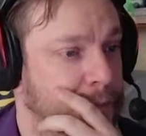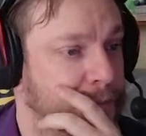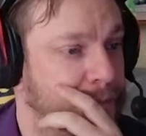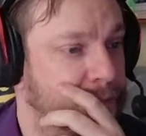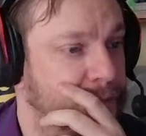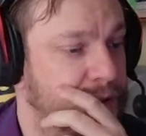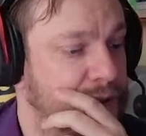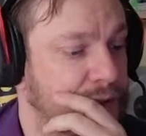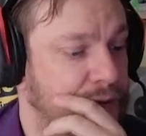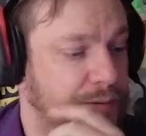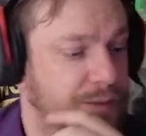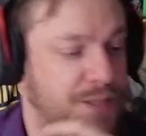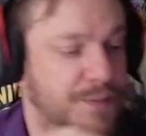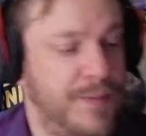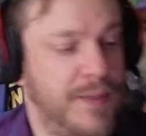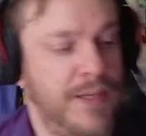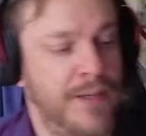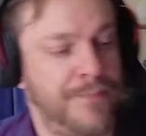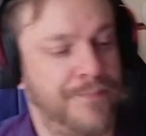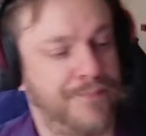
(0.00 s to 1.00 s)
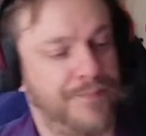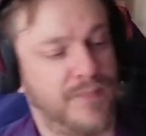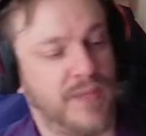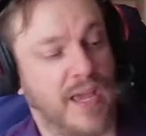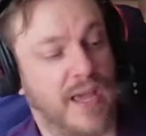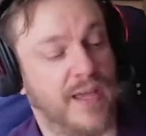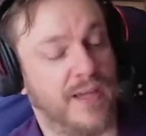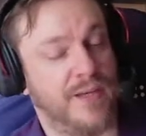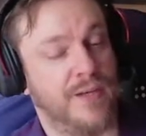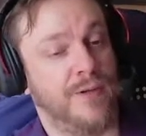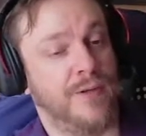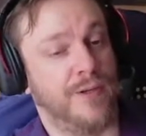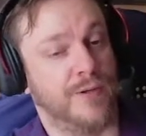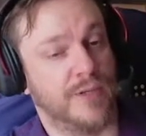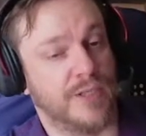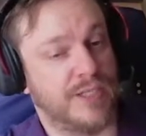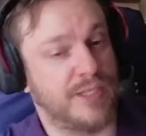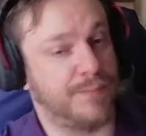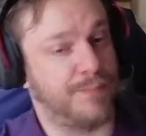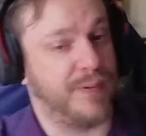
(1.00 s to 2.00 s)
to the USB. Yeah, that new
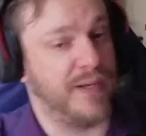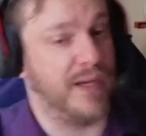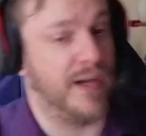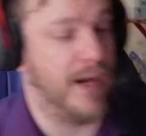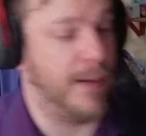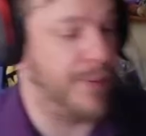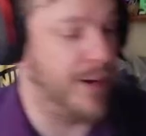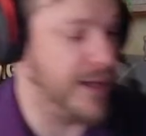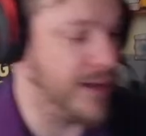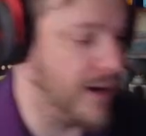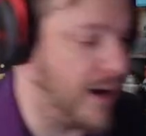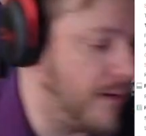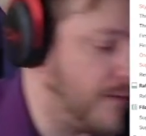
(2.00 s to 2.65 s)
USB hub I got